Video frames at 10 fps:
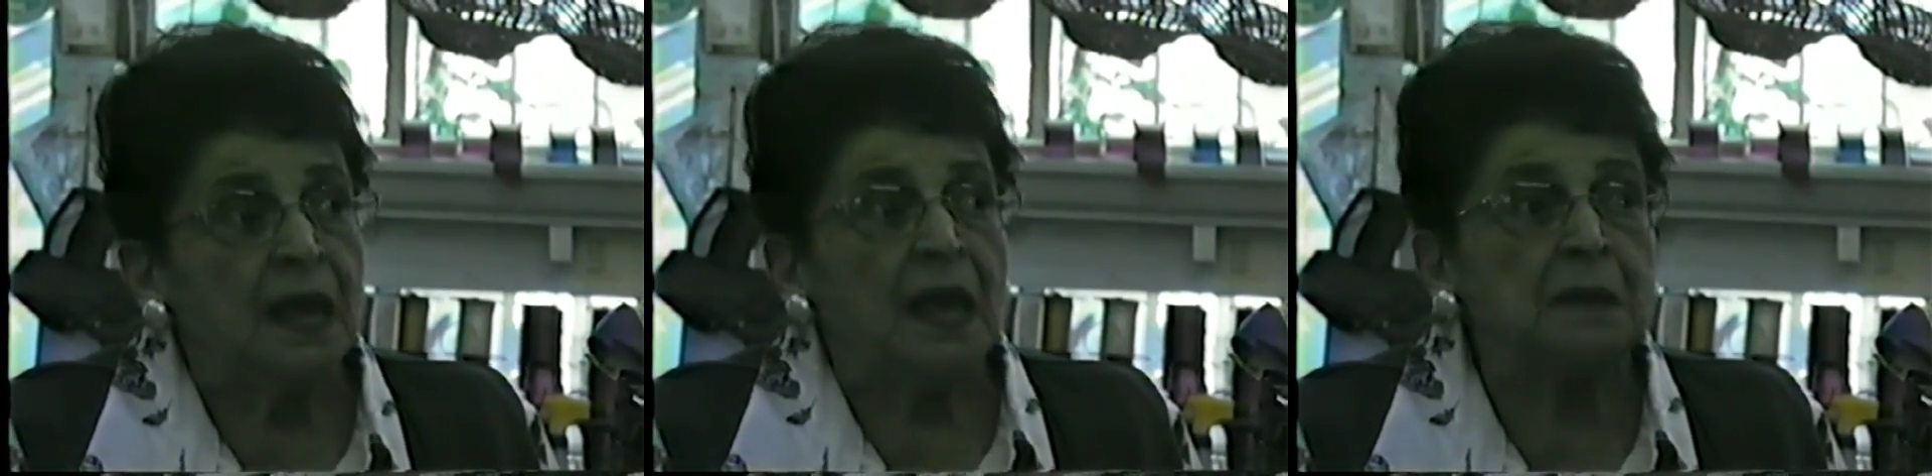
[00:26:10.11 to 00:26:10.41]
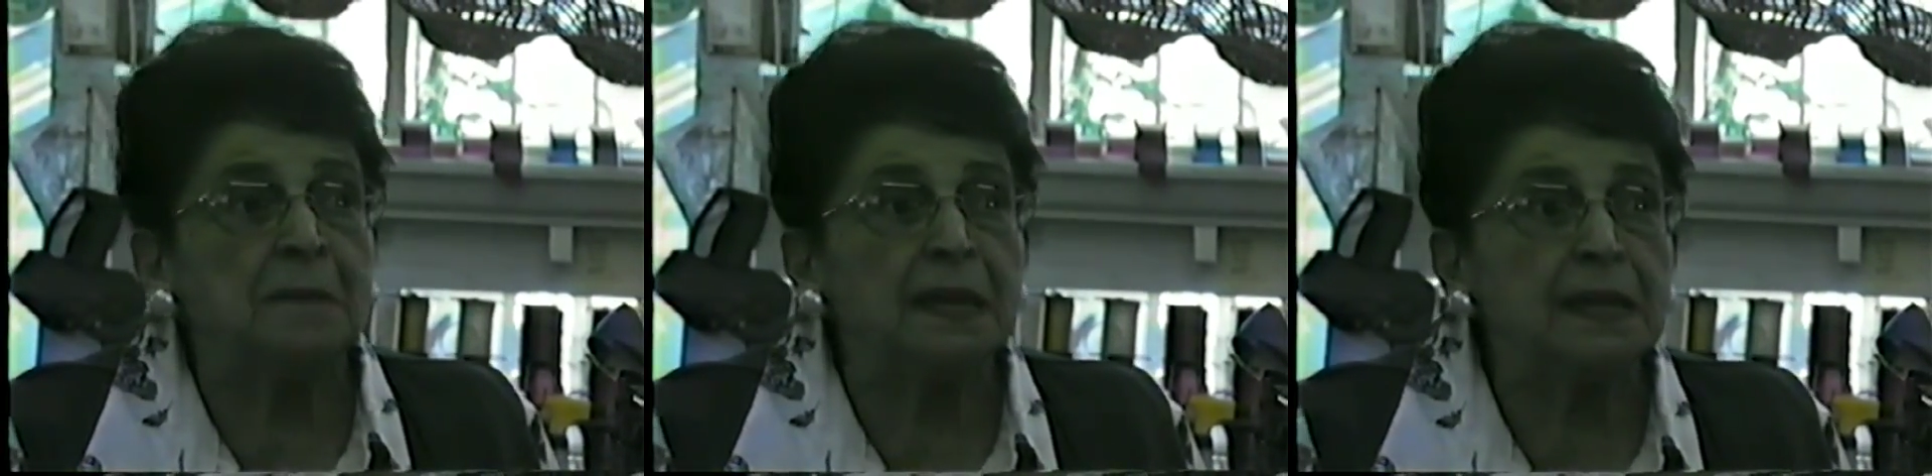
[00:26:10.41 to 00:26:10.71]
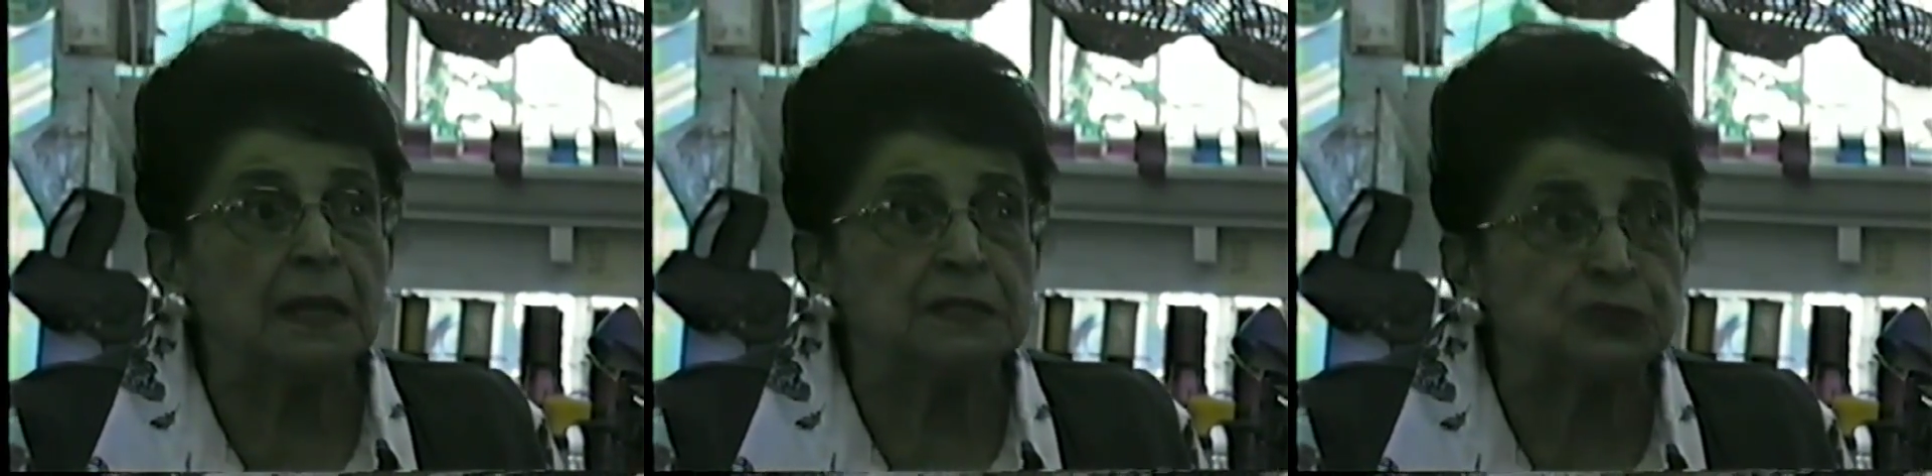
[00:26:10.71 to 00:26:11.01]
and
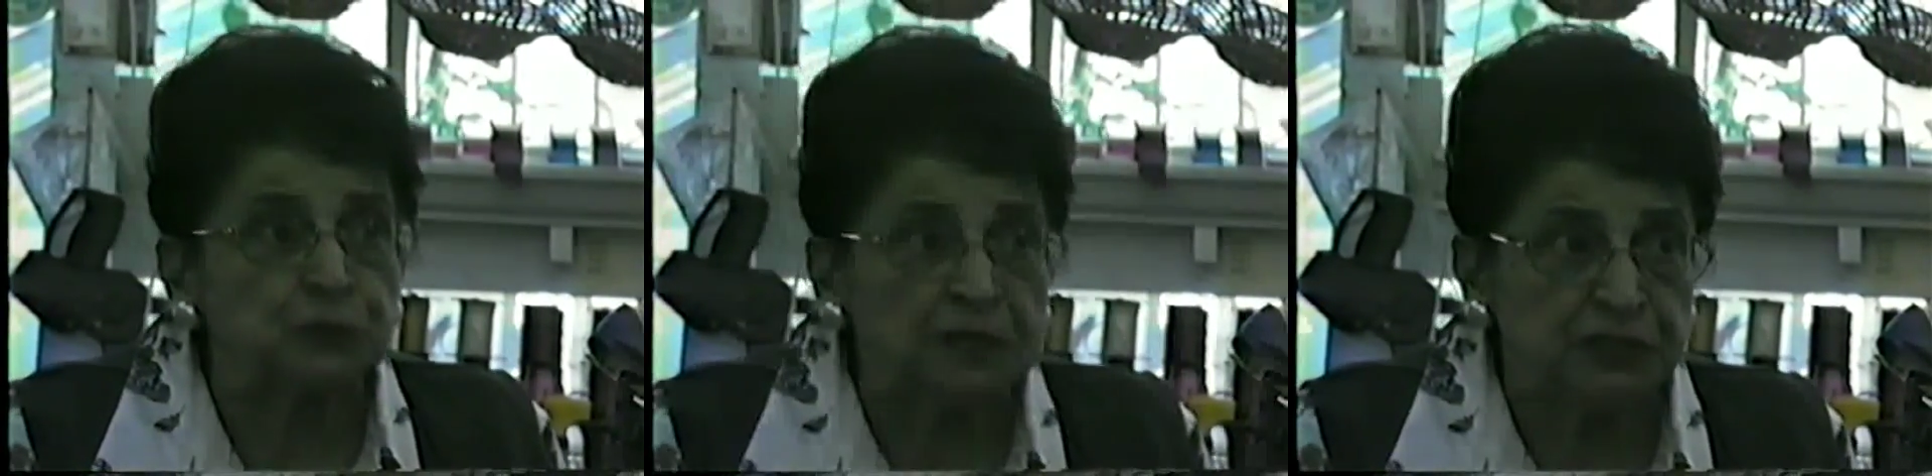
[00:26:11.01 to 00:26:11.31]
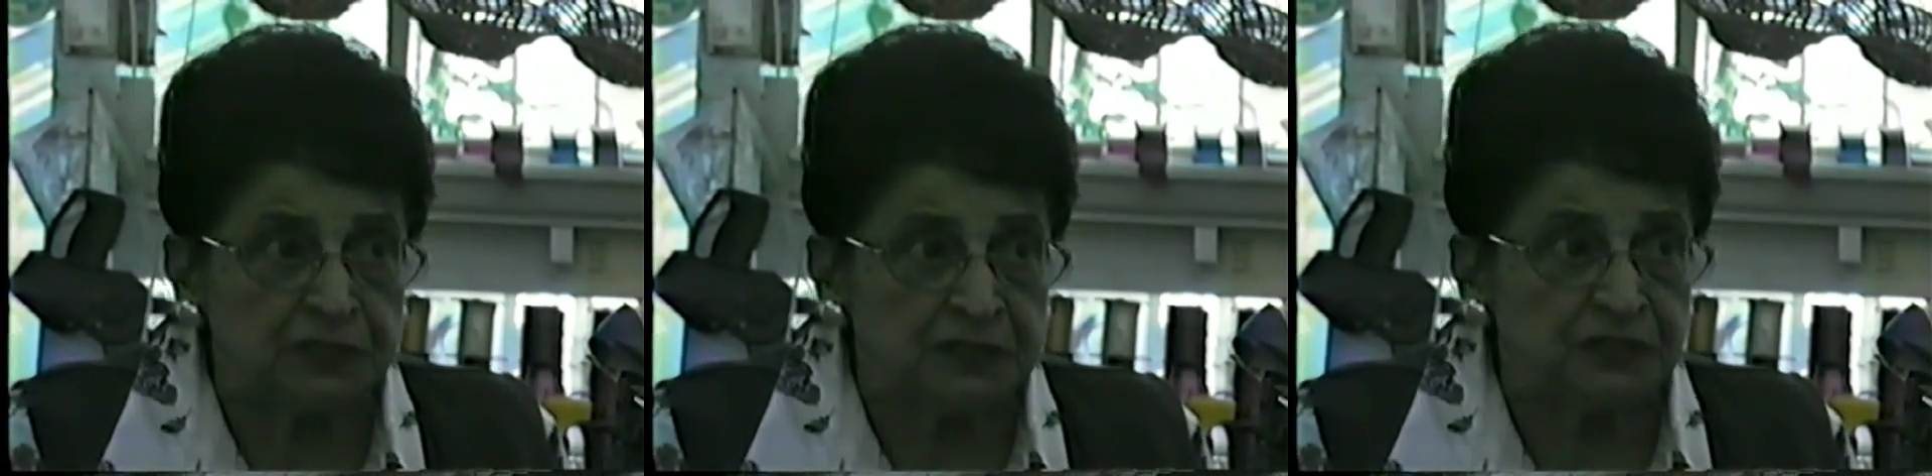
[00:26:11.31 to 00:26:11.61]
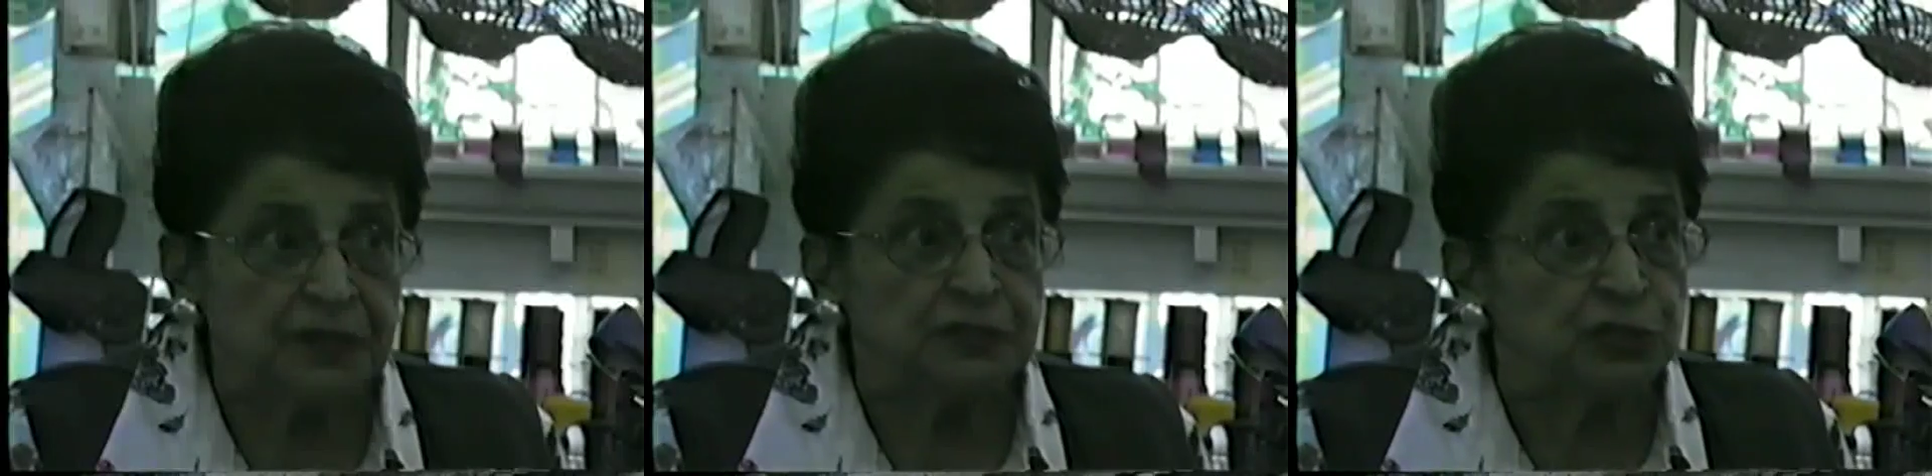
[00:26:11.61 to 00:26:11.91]
many illustrations
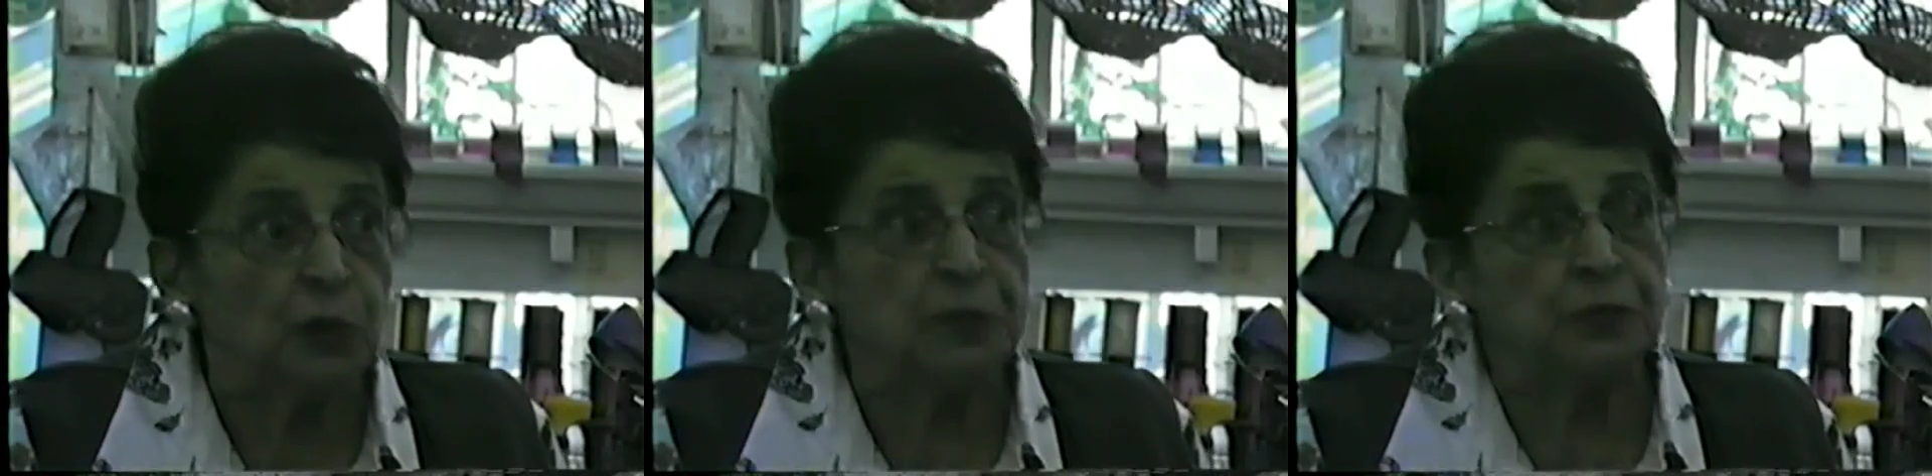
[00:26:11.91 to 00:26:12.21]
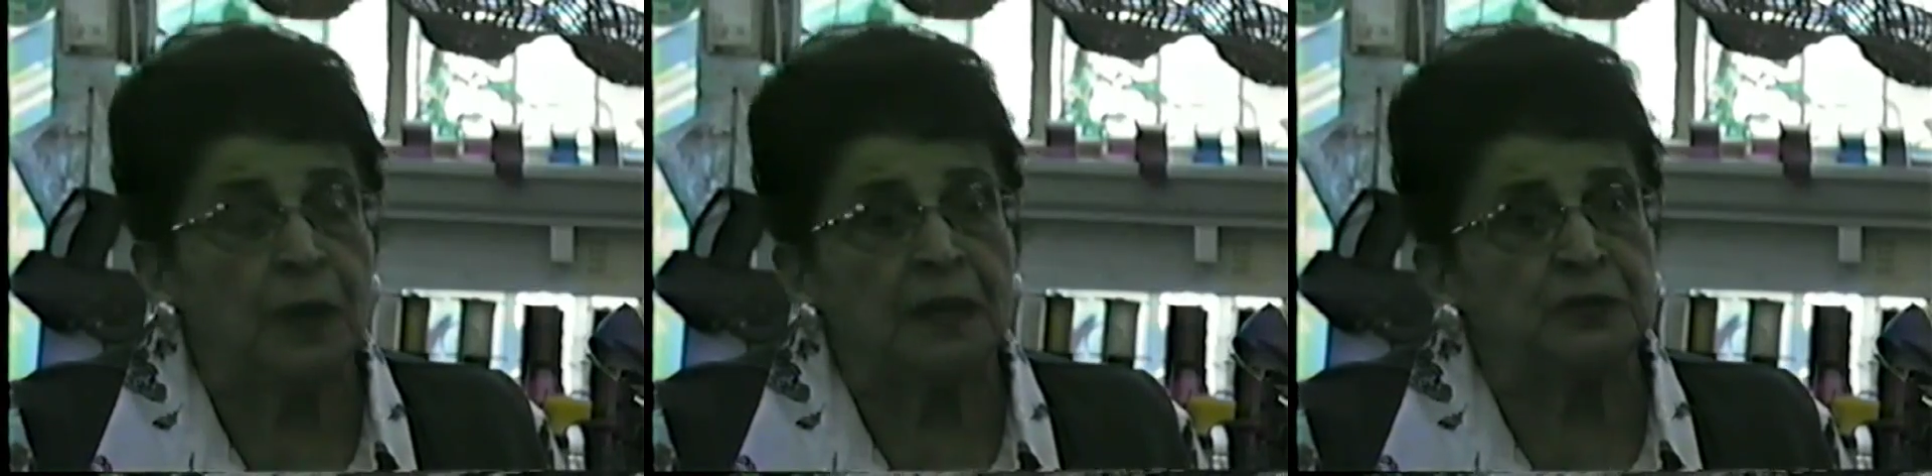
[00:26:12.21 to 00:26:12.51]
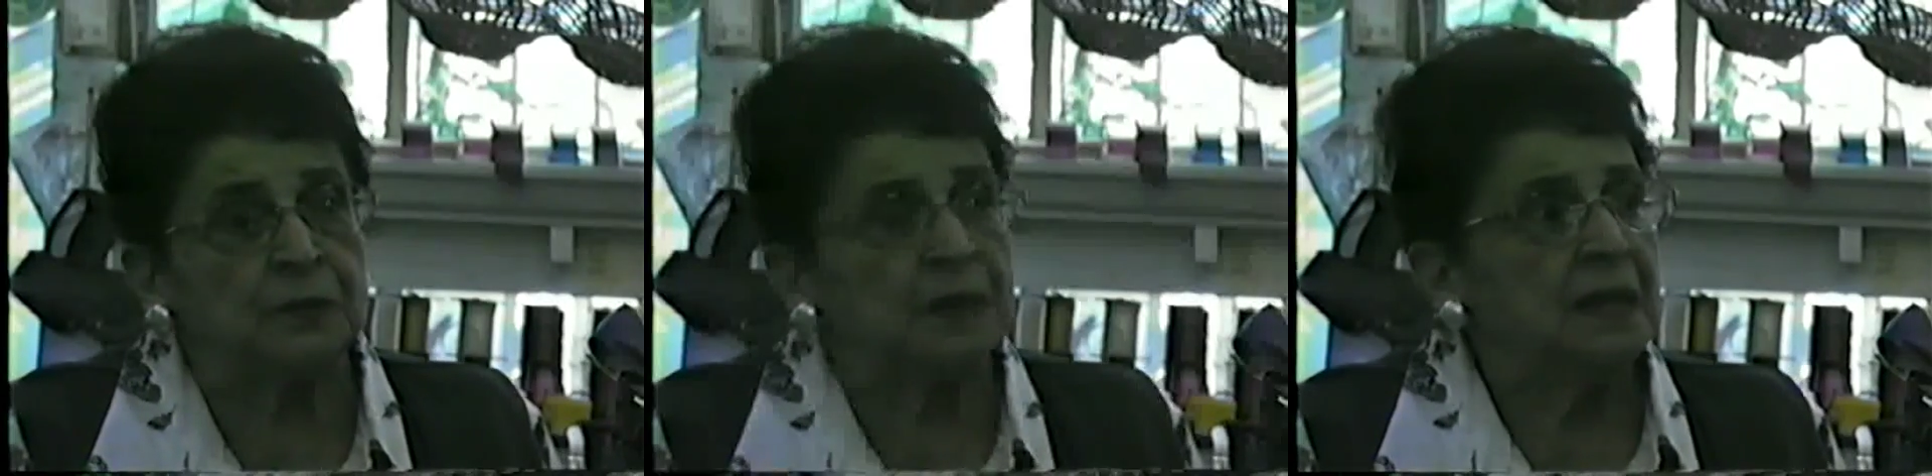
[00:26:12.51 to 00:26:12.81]
showing you how to
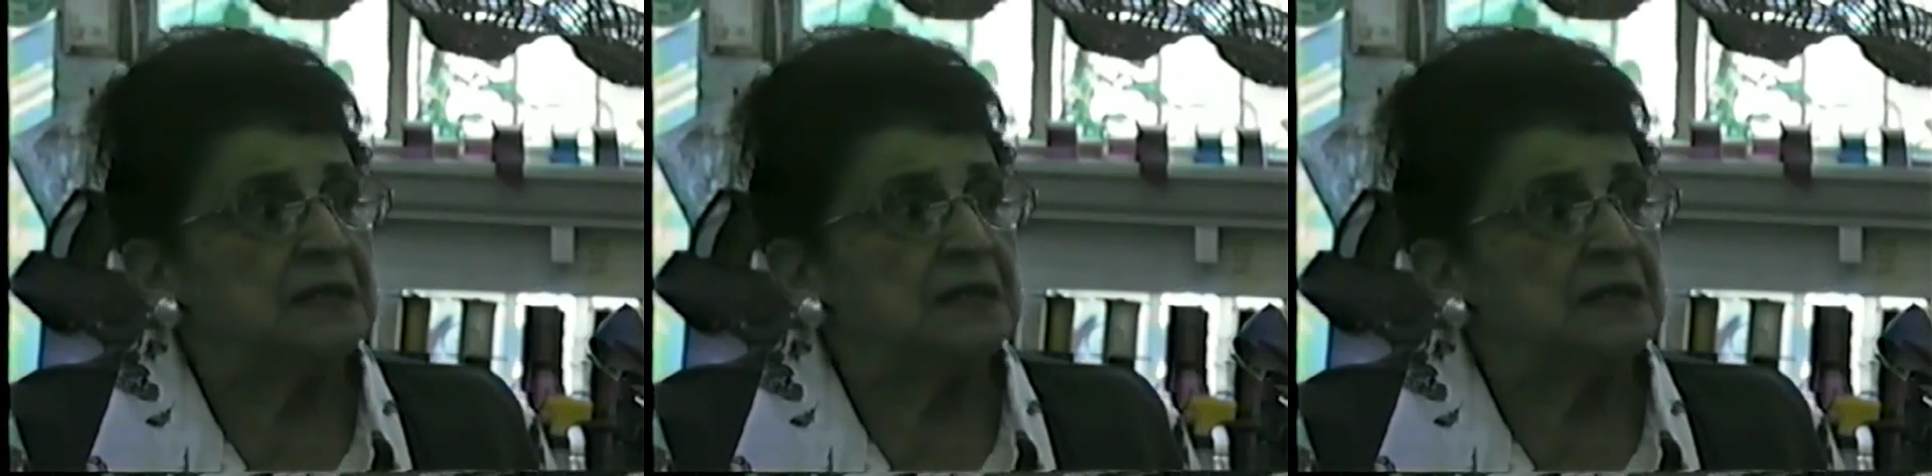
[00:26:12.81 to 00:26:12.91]
do it.